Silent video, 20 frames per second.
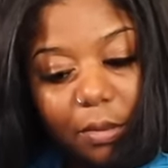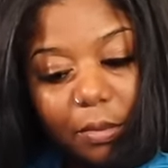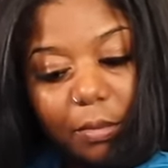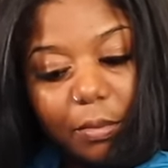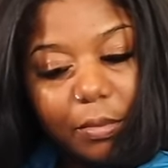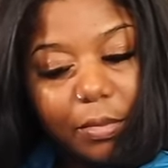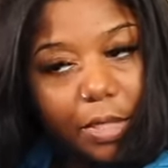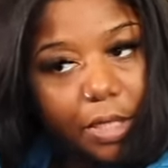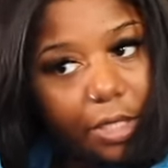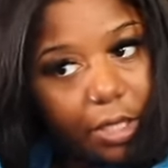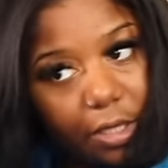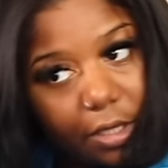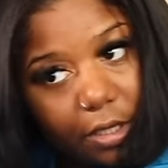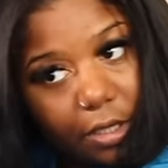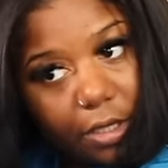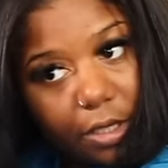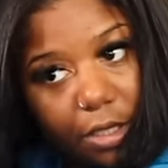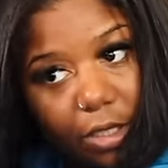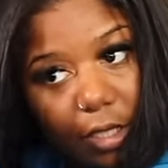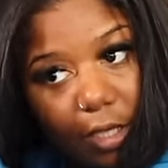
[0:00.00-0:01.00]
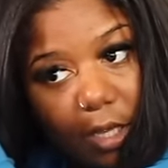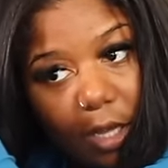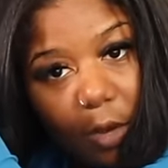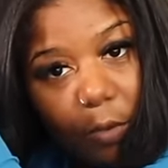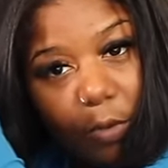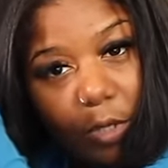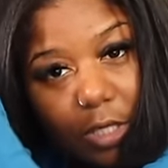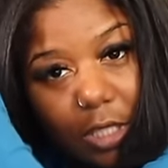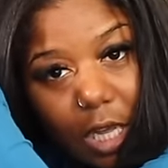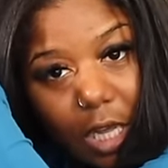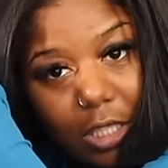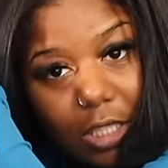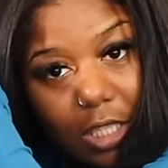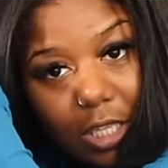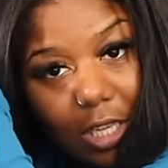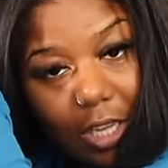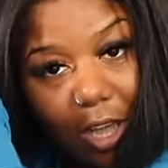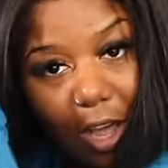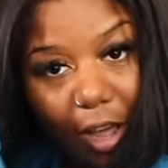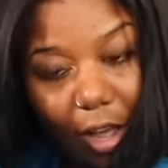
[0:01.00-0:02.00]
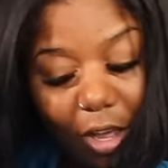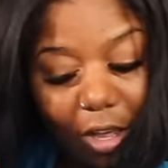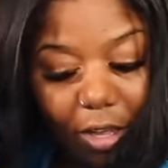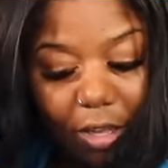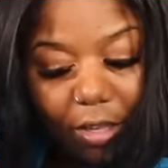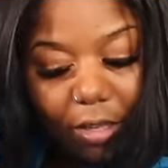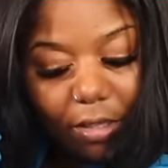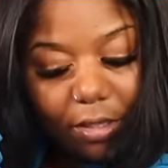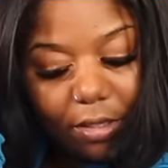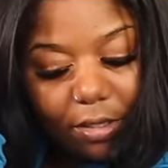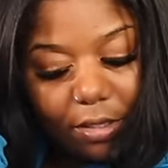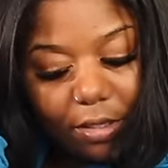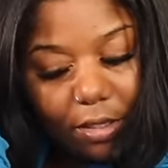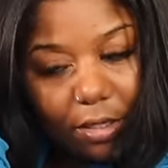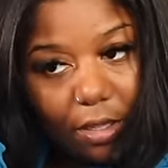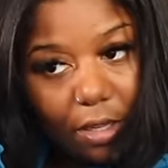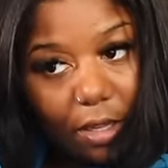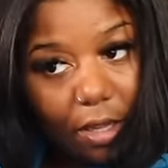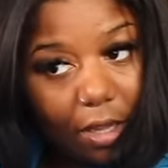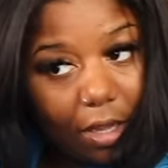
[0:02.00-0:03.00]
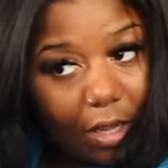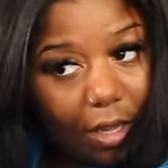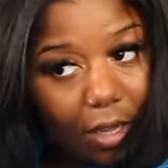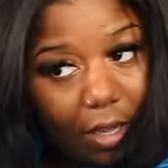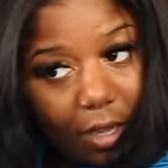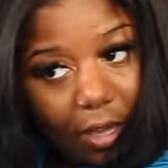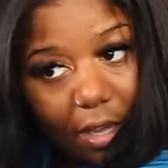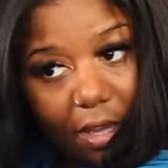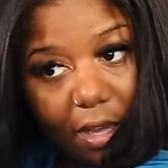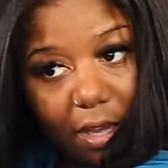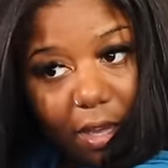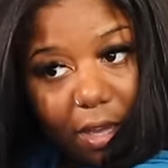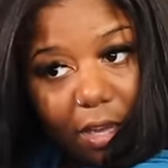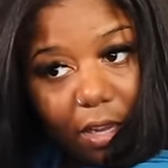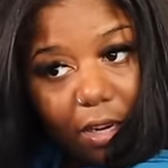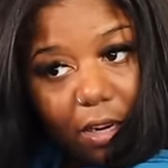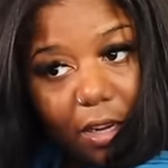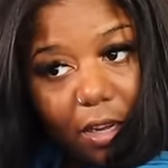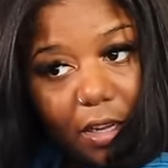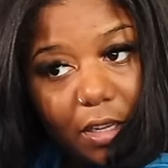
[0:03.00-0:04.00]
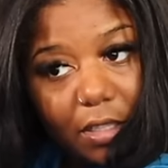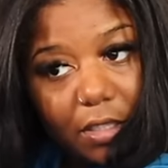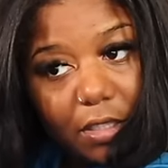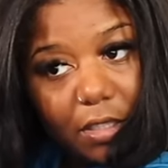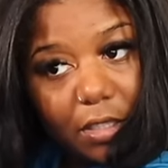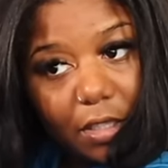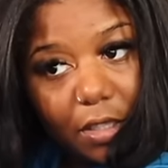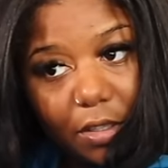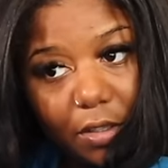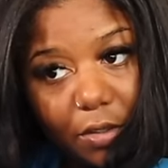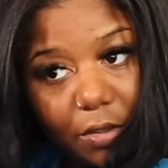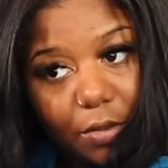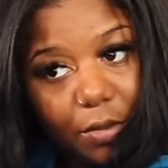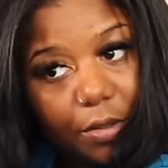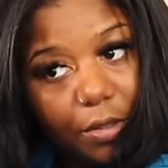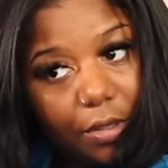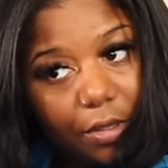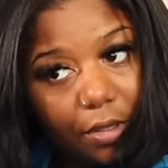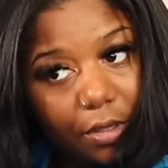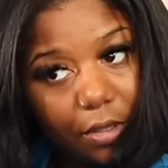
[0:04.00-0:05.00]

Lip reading: but I want to talk to y'all. And also,